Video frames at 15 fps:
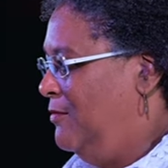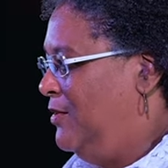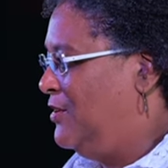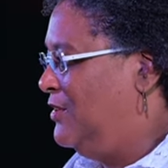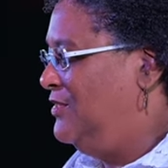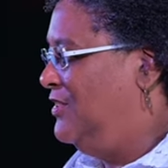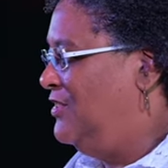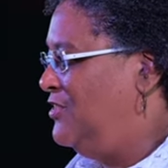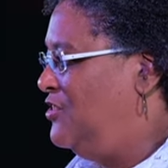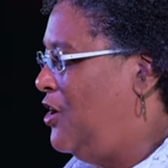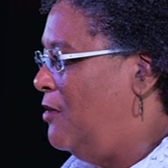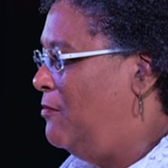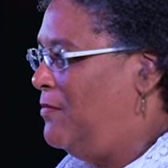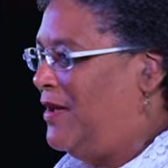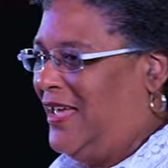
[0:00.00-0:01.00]
Because it's
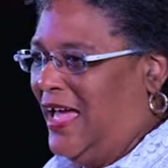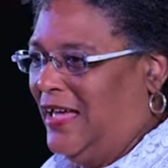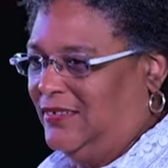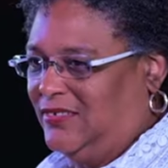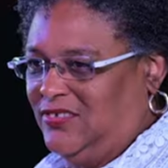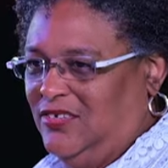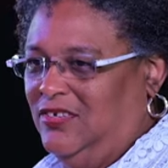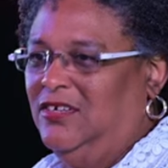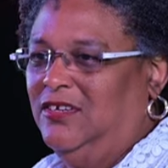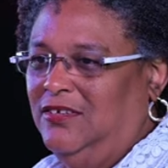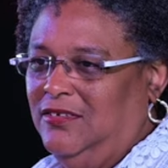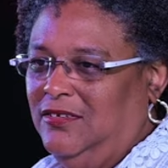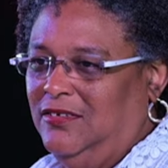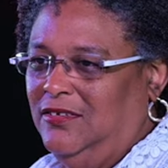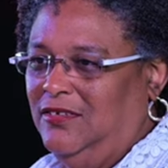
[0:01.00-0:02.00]
not by accident
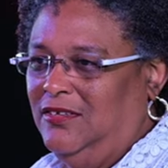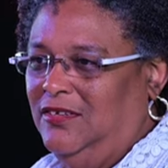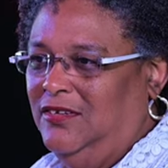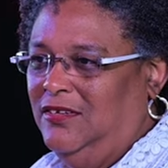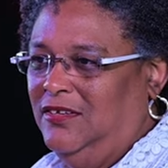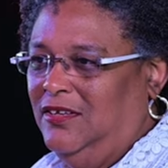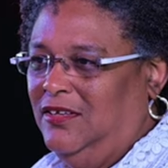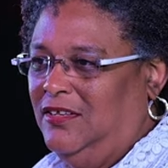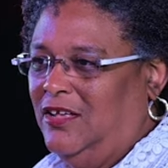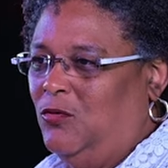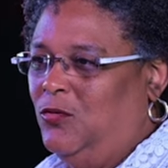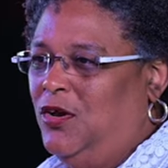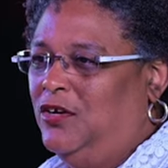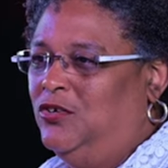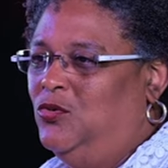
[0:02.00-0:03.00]
that
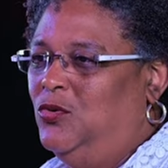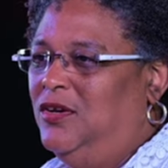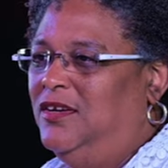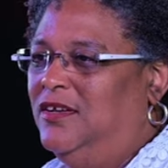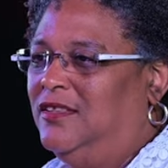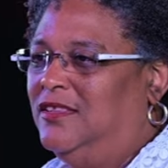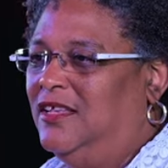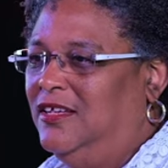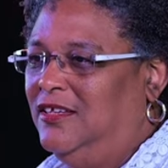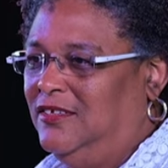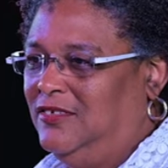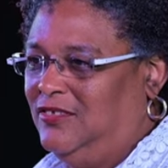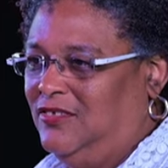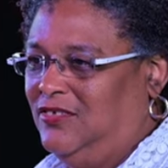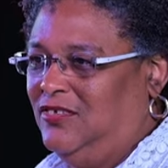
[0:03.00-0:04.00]
we are doing the
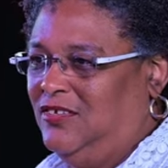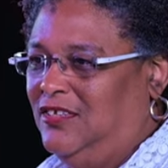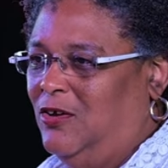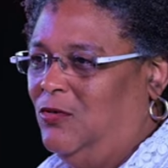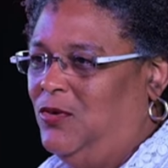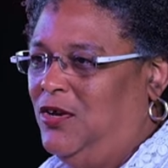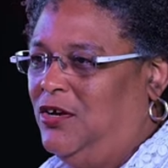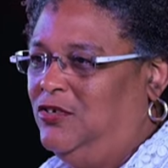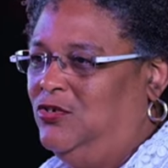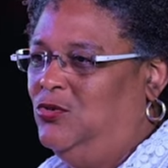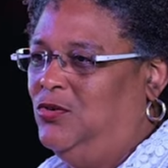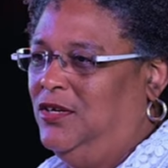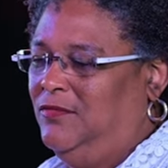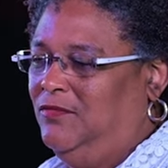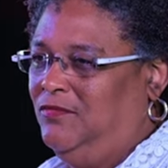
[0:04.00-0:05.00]
things that we are
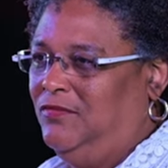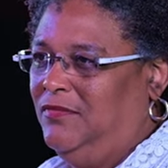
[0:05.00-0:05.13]
doing.